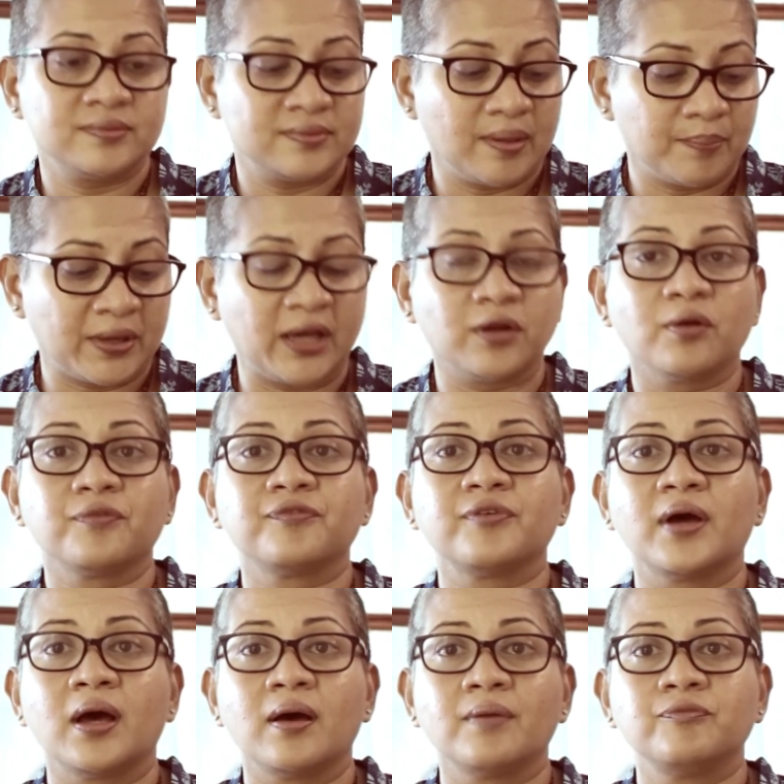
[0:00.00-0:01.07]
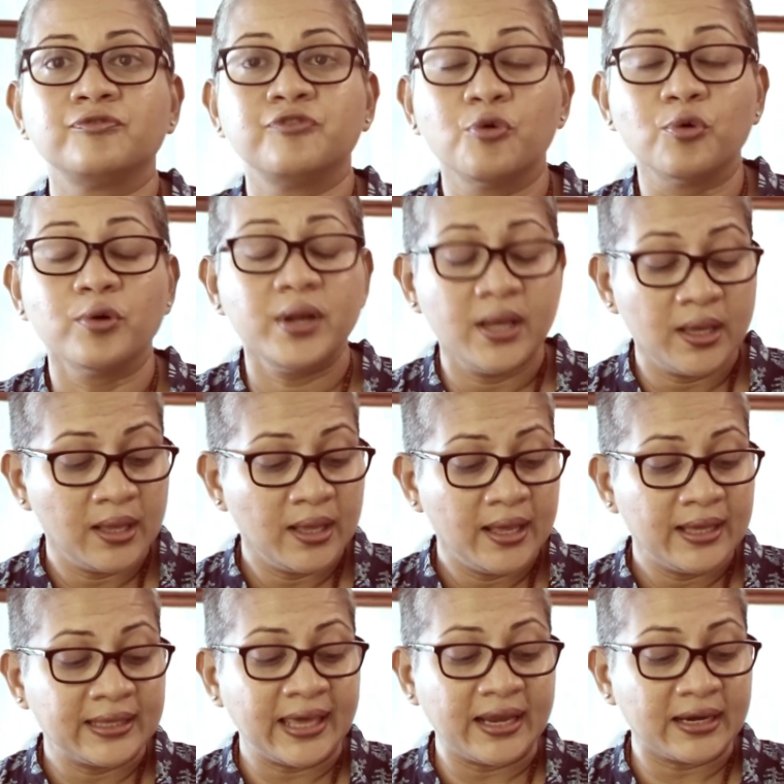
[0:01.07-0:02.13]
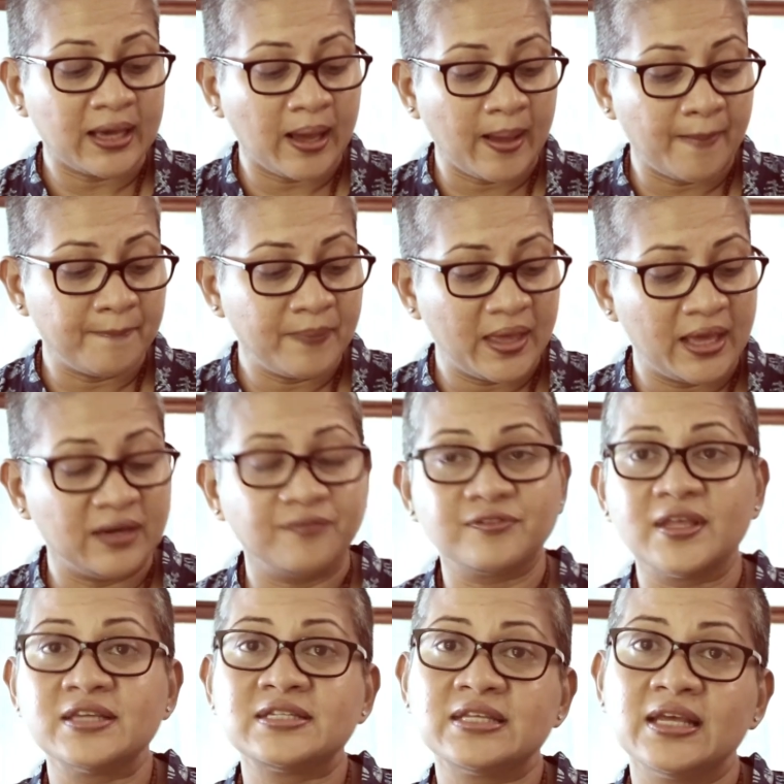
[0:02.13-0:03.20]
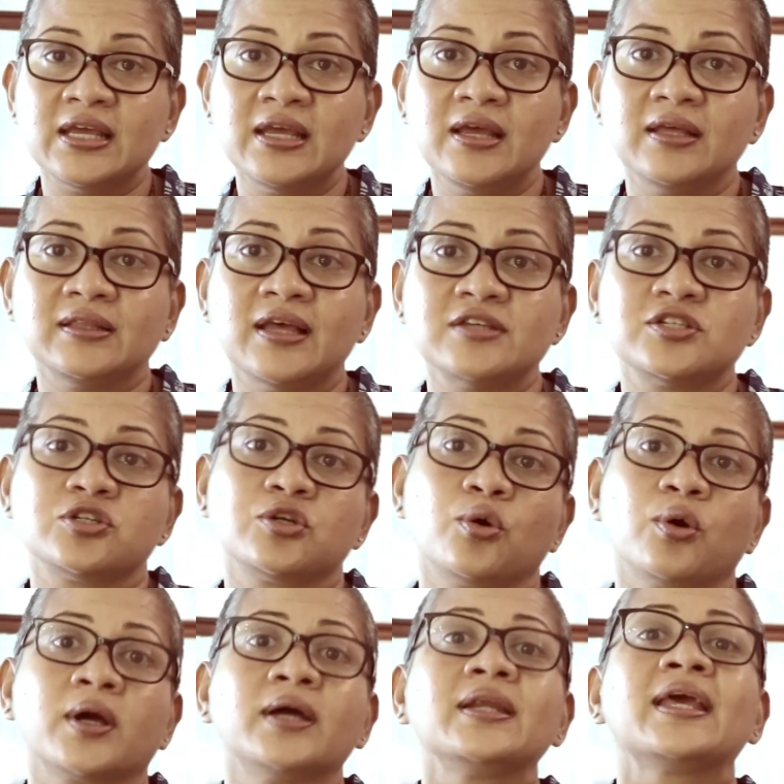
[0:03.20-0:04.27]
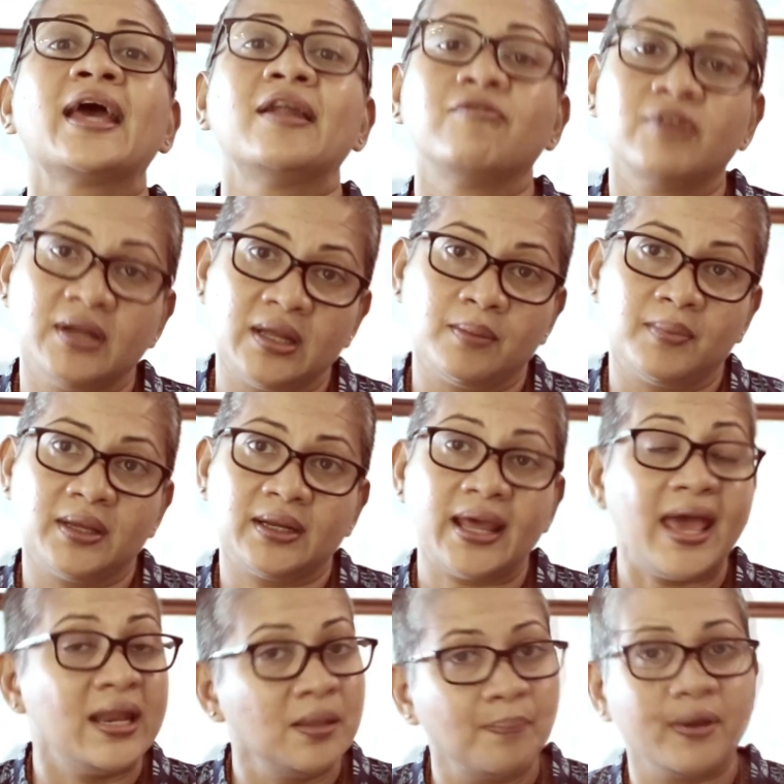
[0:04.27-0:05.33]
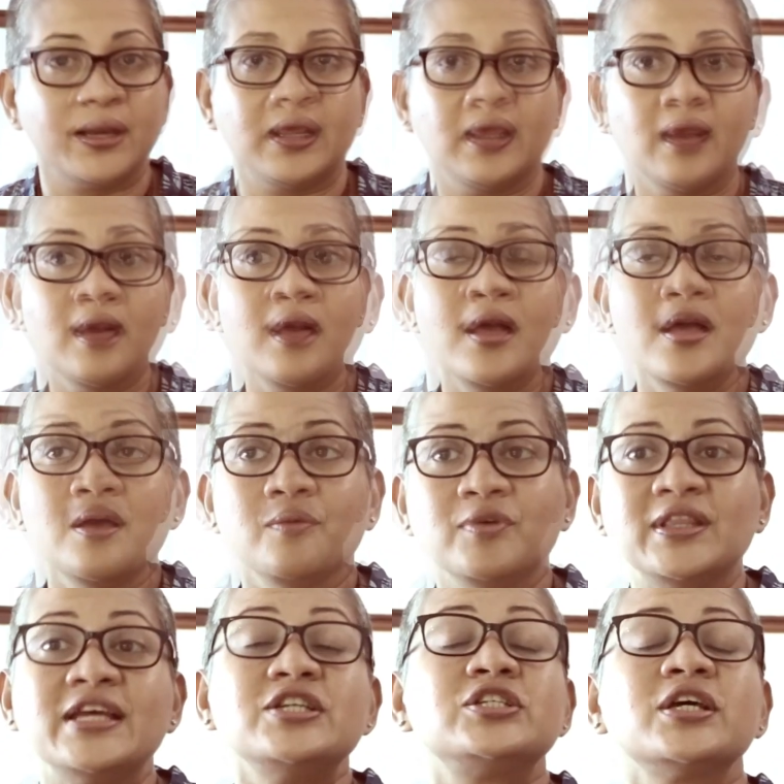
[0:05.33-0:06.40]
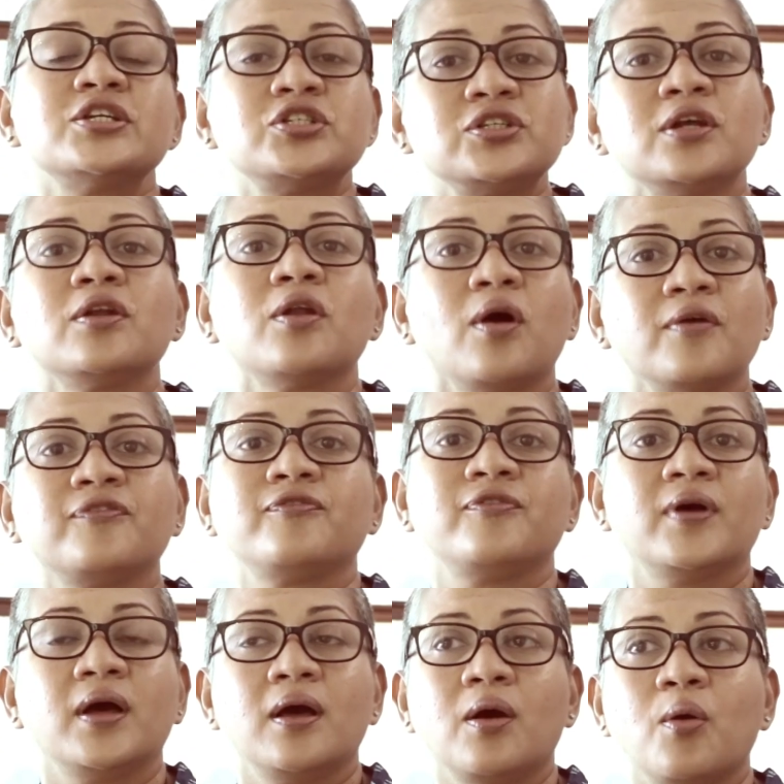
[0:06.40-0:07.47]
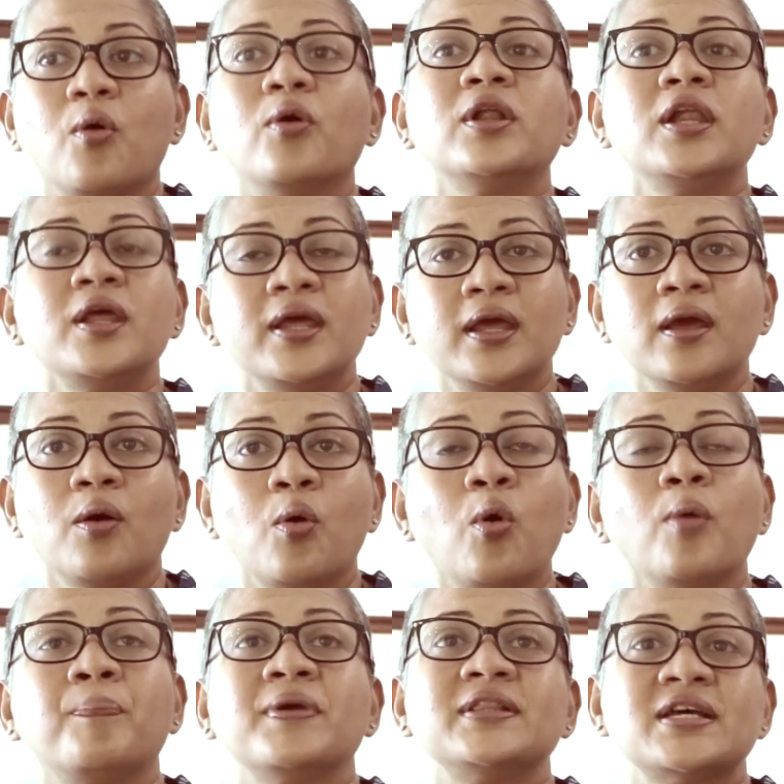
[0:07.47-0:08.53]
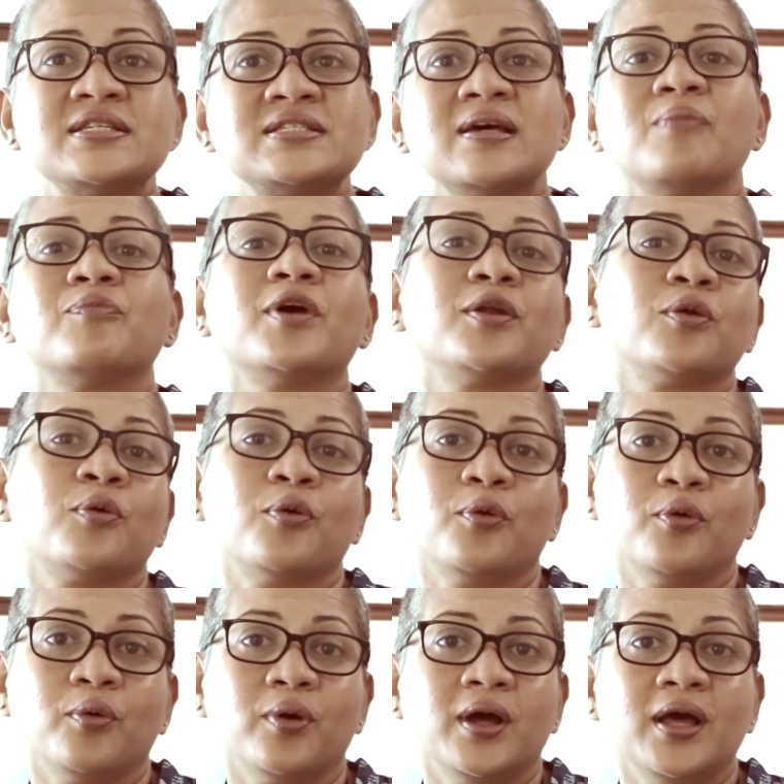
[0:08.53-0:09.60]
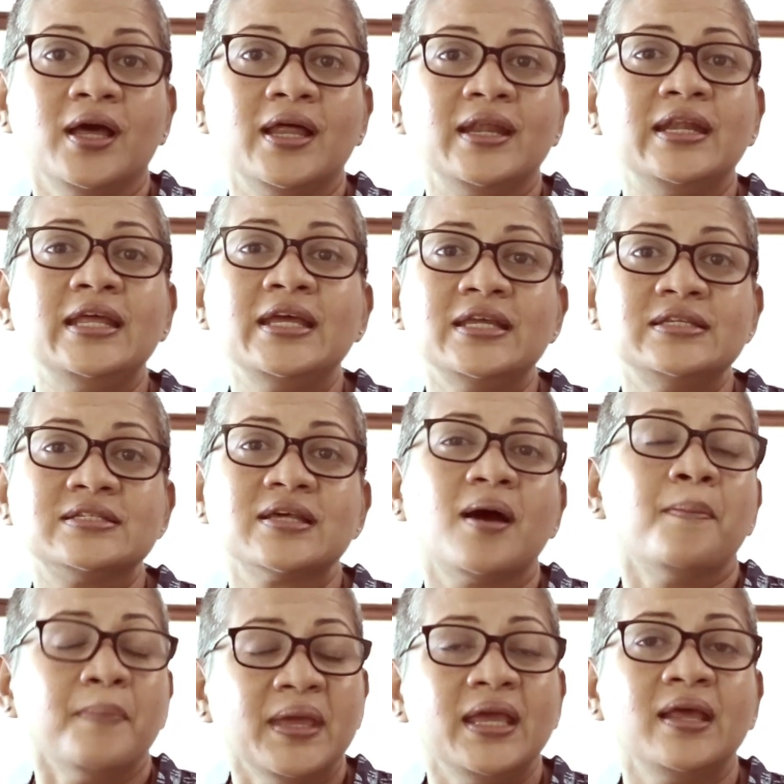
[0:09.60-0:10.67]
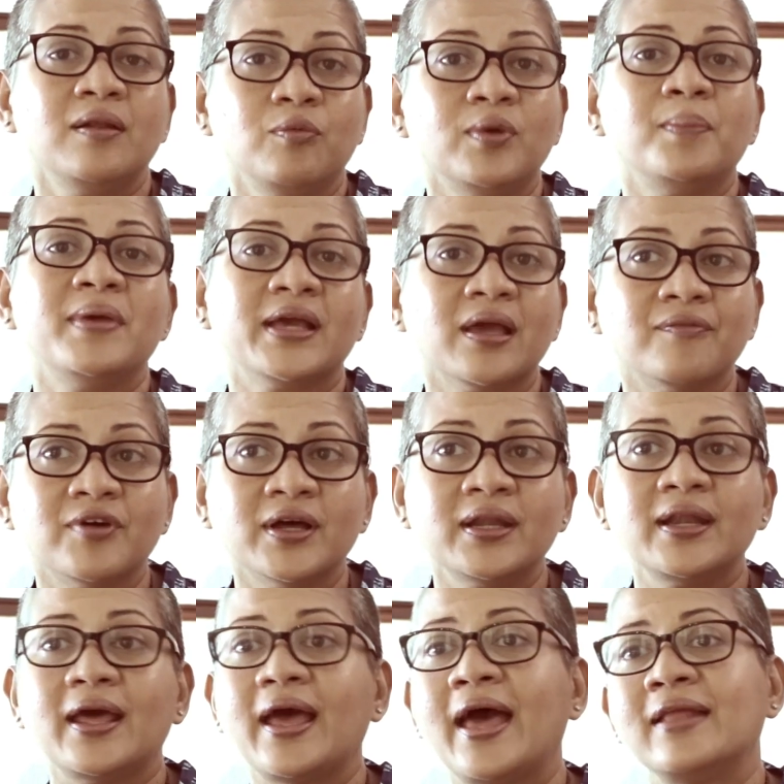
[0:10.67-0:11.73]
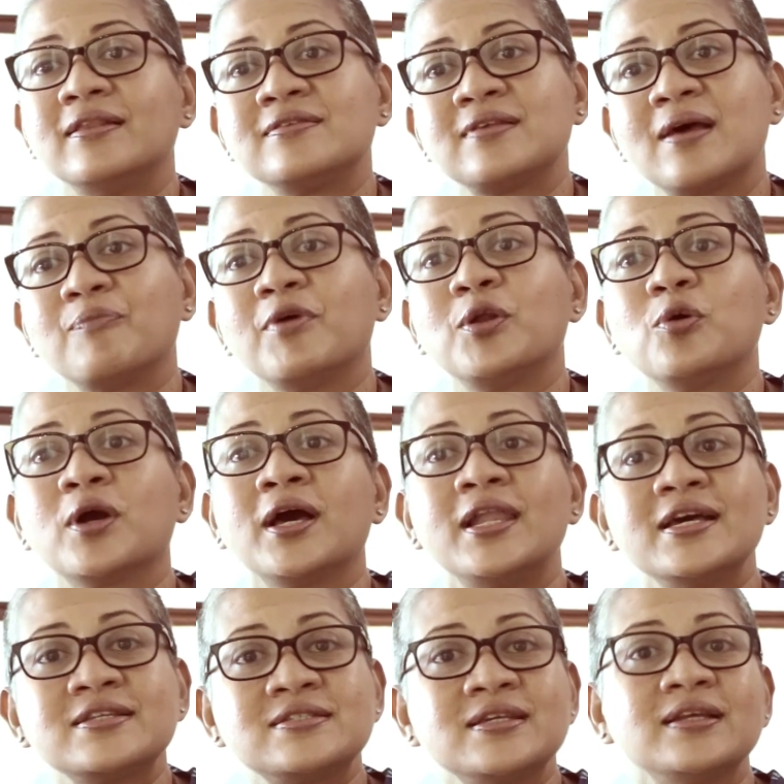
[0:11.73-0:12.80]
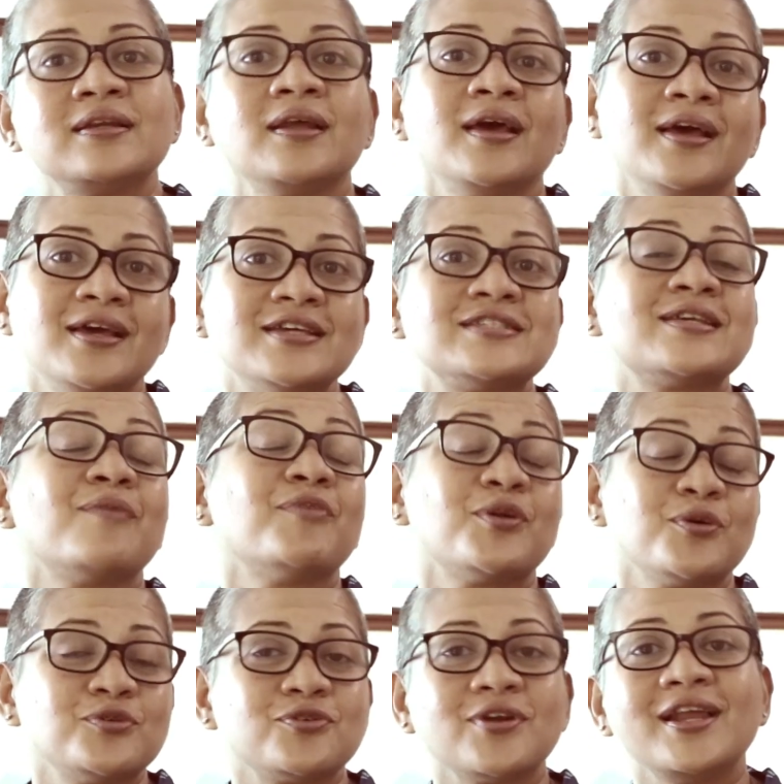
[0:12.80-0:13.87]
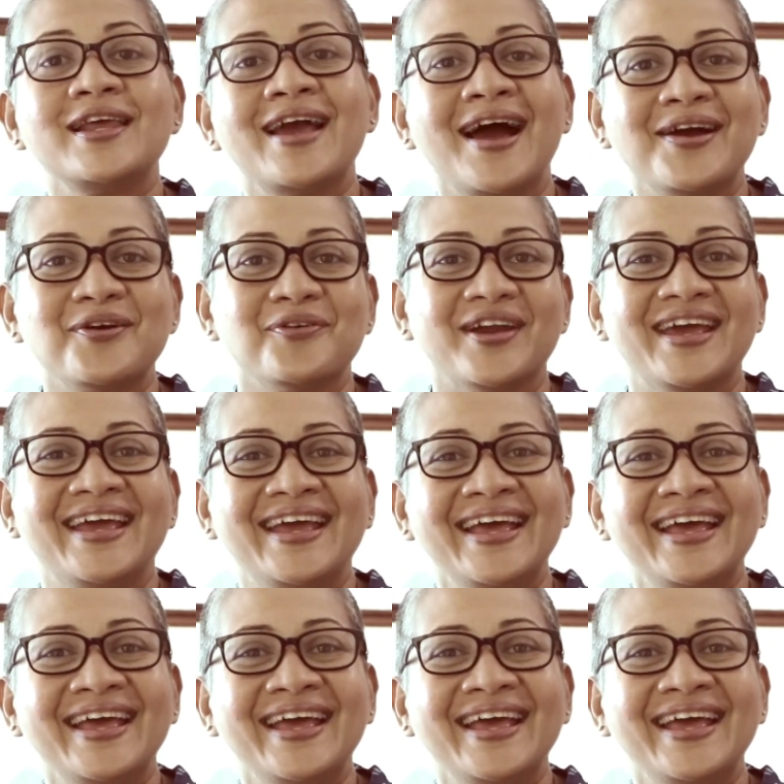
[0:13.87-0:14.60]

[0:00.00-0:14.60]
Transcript: some kind of uh, food, can come and if they see there's a token, can redeem it, anybody, with the intention of only hoping that someone who needs a meal will be given and someone who collects it is someone who's really hungry.